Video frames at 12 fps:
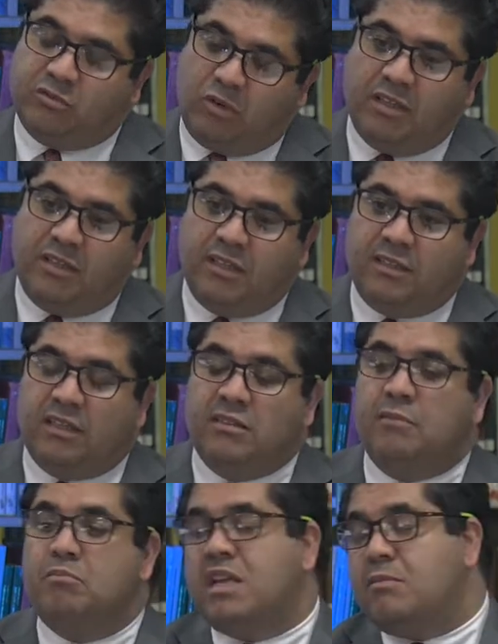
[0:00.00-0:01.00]
one thing, then
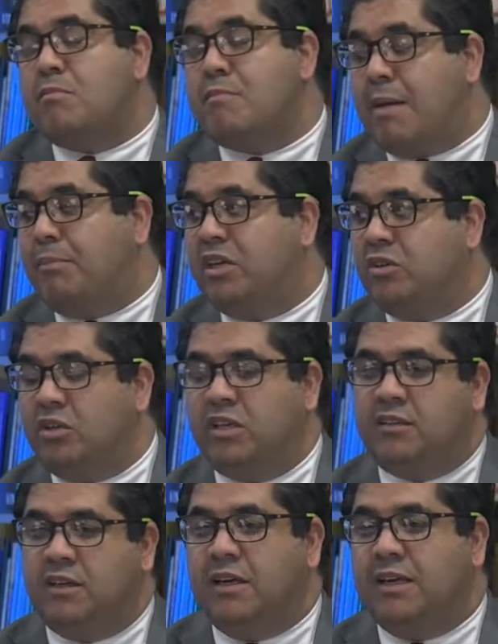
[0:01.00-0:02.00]
the minimum mapping
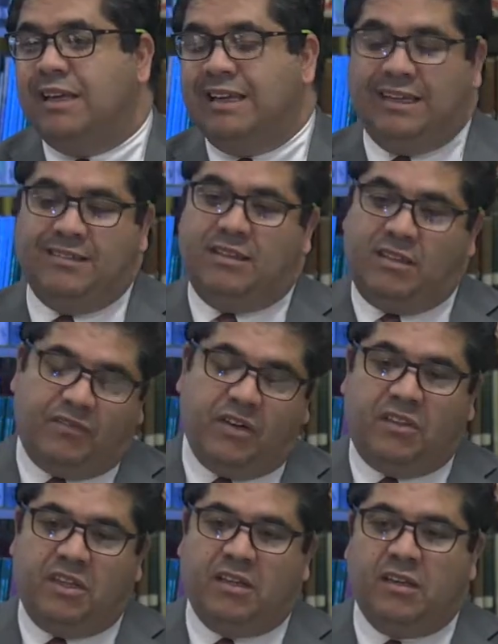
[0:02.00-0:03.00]
unit is a
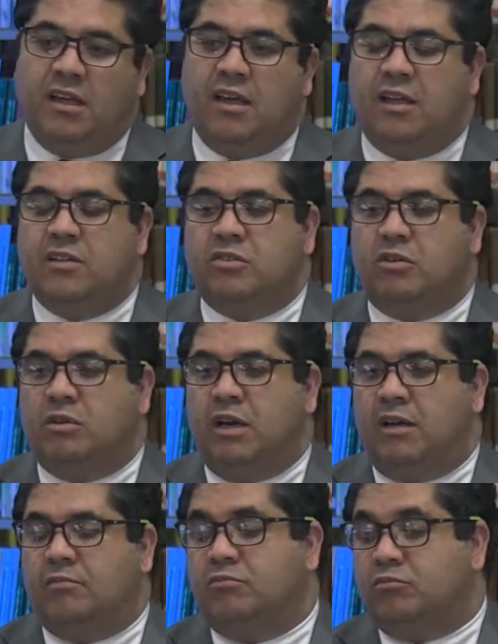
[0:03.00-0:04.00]
different thing.
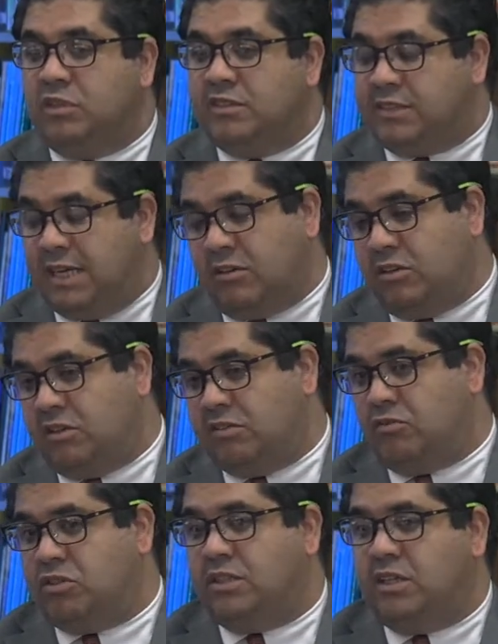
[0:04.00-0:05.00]
So the satellite
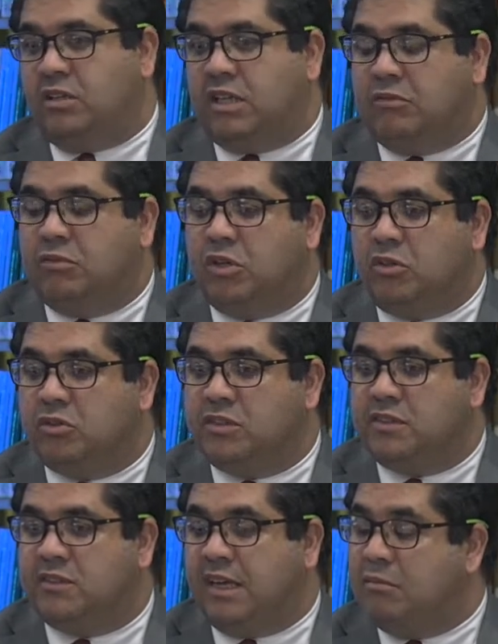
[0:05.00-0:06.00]
resolution data that we are using
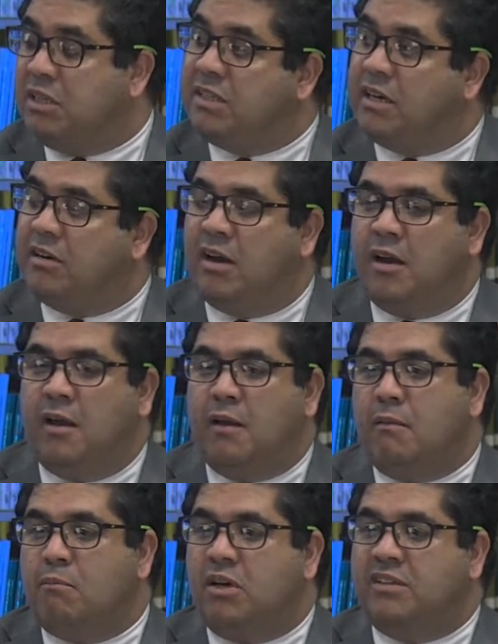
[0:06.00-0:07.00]
is 10 meter,
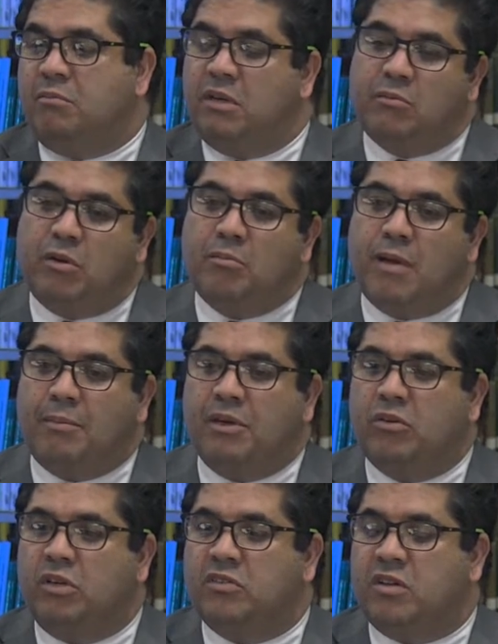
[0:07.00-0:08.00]
but the minimum
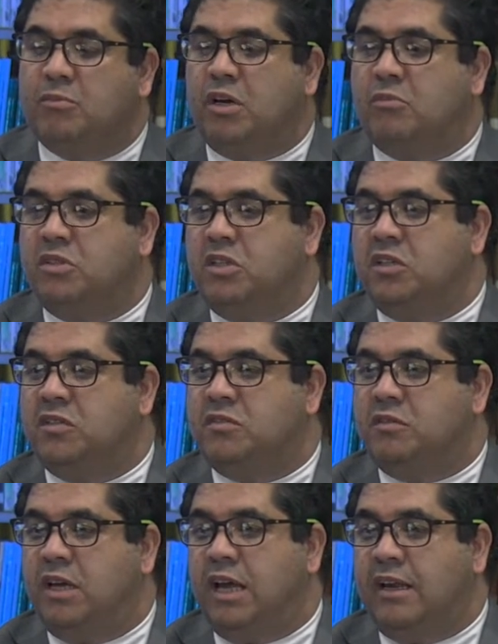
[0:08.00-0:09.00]
mapping unit sometimes
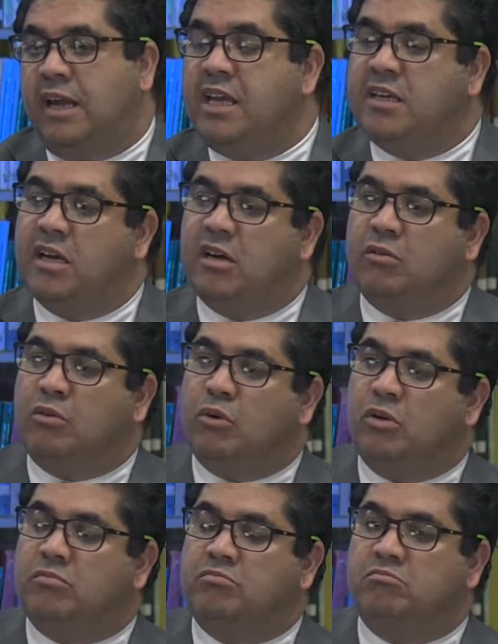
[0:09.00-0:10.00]
is an acre,
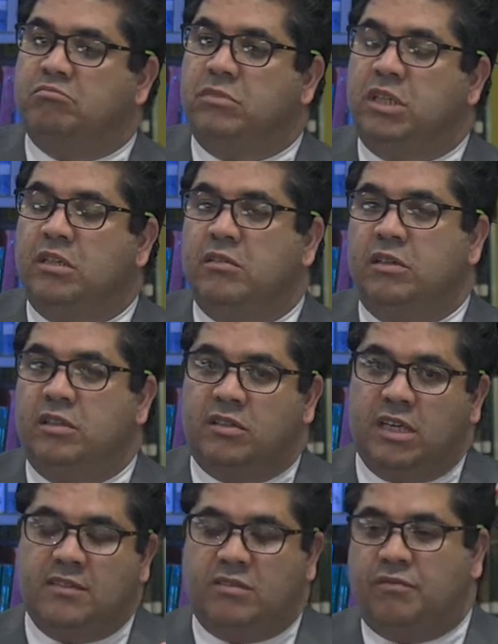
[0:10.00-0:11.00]
or in
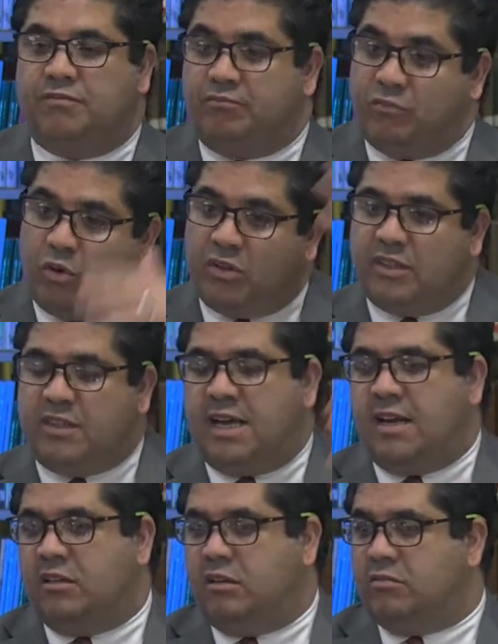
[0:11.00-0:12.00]
case of northern
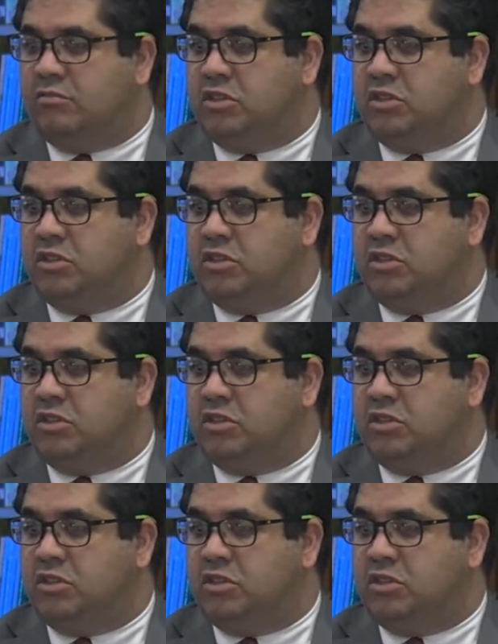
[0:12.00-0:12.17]
Canada,